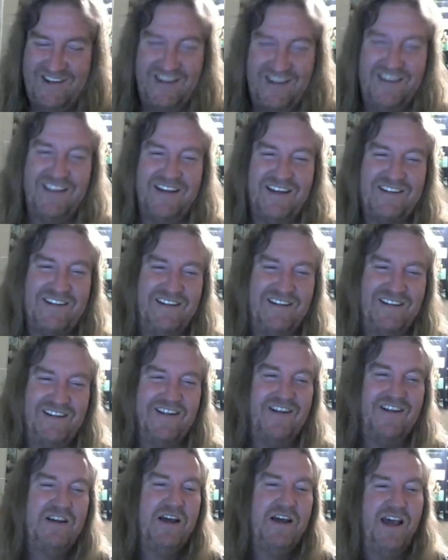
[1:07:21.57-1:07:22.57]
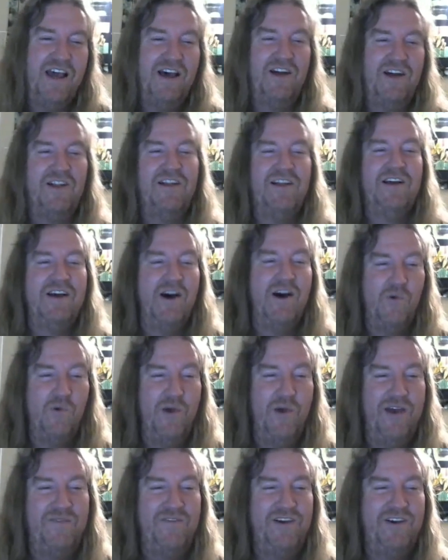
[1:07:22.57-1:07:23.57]
that's like the hell. A
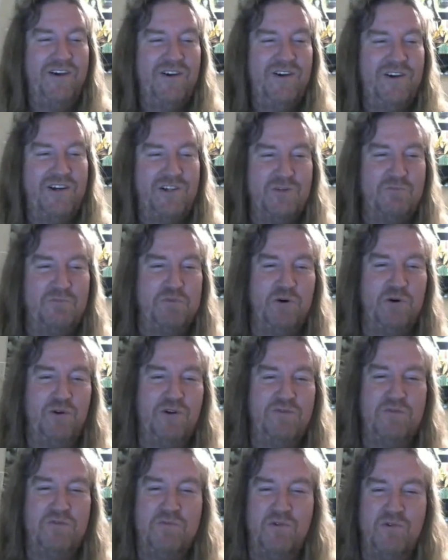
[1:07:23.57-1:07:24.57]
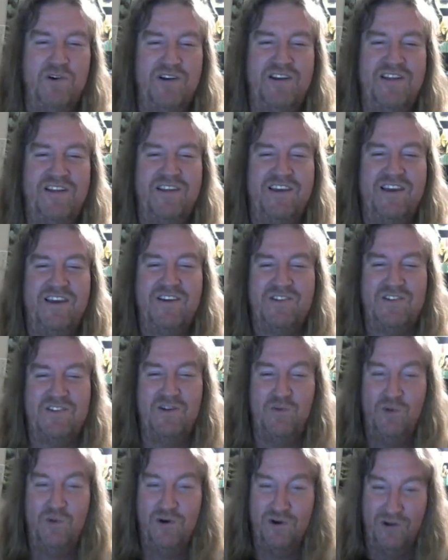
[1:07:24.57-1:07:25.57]
red vehicle gets you pulled over more than anything else in the
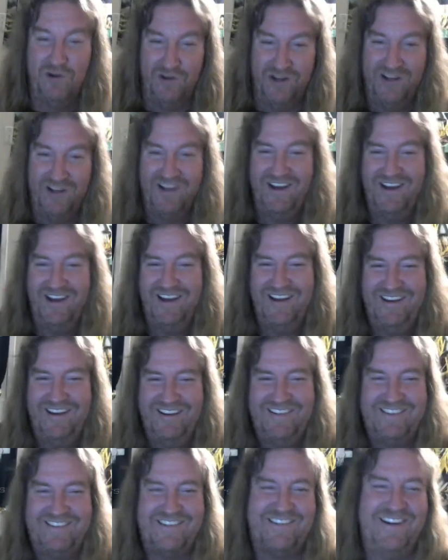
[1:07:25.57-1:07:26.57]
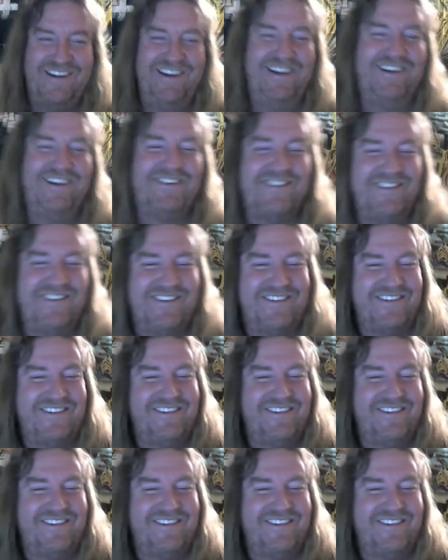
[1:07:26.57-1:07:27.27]
world. Jesus.